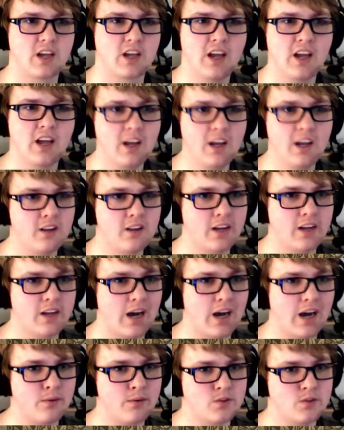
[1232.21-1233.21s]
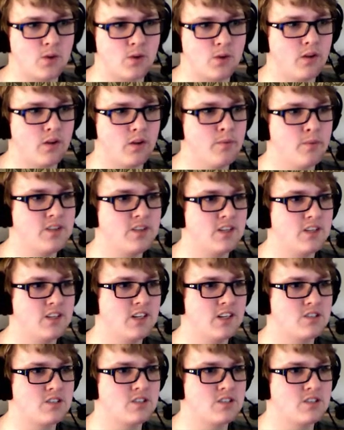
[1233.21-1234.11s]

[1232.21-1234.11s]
king of the goblins while lamenting his